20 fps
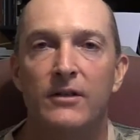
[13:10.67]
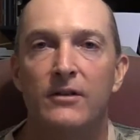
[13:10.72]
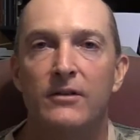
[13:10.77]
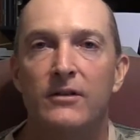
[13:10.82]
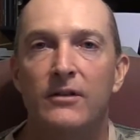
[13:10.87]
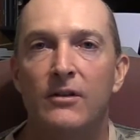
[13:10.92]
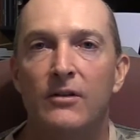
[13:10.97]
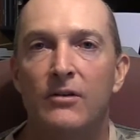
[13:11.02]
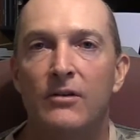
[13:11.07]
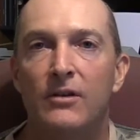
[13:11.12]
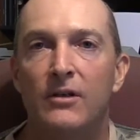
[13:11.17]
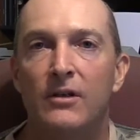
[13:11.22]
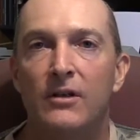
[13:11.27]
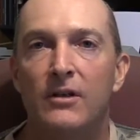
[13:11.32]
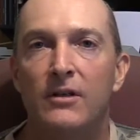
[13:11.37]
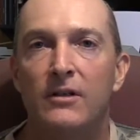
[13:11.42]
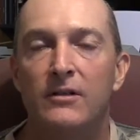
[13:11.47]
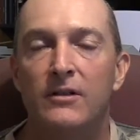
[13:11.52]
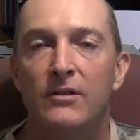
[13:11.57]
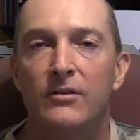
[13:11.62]
and
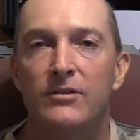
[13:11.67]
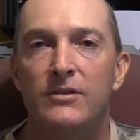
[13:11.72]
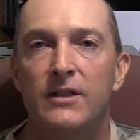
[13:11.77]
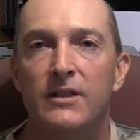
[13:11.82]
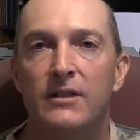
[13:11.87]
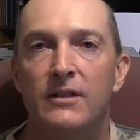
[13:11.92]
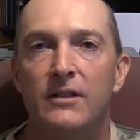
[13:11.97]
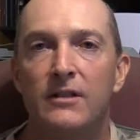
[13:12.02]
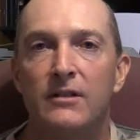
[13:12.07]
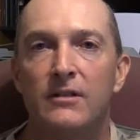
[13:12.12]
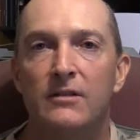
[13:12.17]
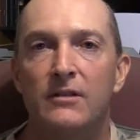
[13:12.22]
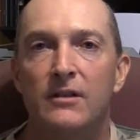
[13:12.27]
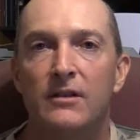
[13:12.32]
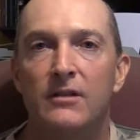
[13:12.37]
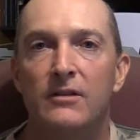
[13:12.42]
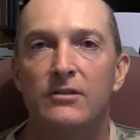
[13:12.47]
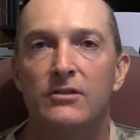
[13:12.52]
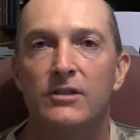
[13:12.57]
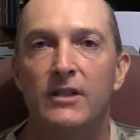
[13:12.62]
they'll take
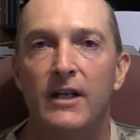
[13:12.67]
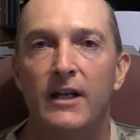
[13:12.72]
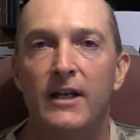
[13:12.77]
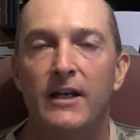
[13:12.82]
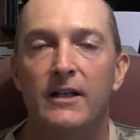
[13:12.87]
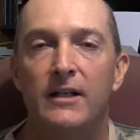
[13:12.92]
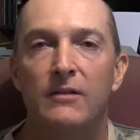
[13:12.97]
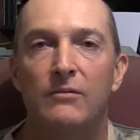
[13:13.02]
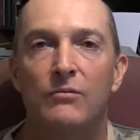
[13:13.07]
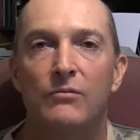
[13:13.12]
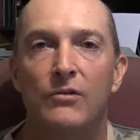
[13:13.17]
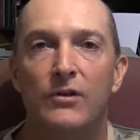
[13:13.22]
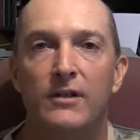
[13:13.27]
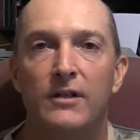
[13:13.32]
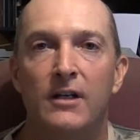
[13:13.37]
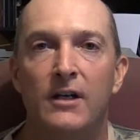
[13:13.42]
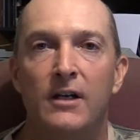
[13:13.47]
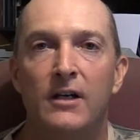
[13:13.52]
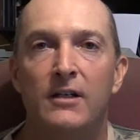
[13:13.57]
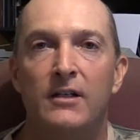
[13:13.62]
in shad and
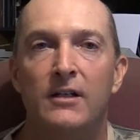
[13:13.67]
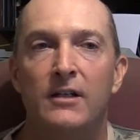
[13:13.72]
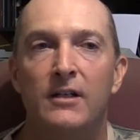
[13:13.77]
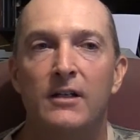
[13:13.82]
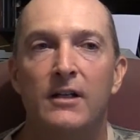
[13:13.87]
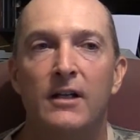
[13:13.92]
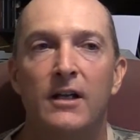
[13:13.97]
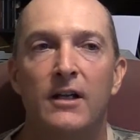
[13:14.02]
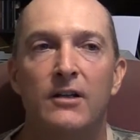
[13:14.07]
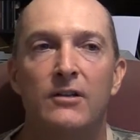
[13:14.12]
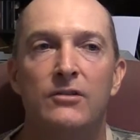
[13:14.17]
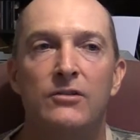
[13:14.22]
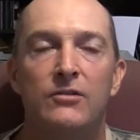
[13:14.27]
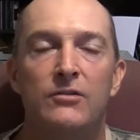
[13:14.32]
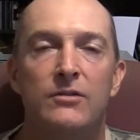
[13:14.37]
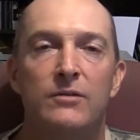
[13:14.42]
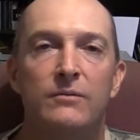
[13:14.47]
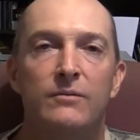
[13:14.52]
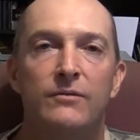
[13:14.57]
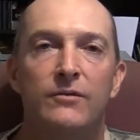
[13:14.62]
whatnot and use
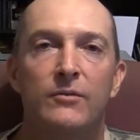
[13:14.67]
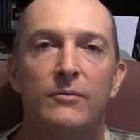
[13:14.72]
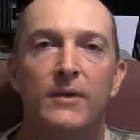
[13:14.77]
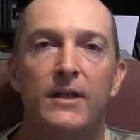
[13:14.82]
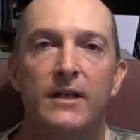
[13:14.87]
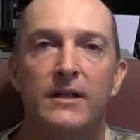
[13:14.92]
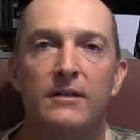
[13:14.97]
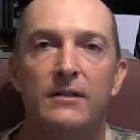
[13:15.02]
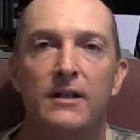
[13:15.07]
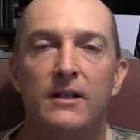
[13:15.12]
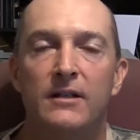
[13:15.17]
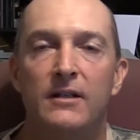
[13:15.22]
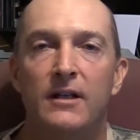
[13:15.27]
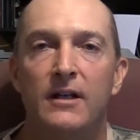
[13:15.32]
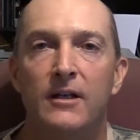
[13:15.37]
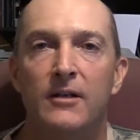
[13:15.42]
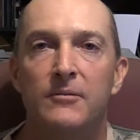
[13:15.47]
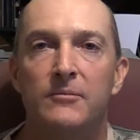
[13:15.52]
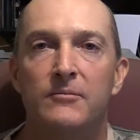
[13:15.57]
them for bait at night.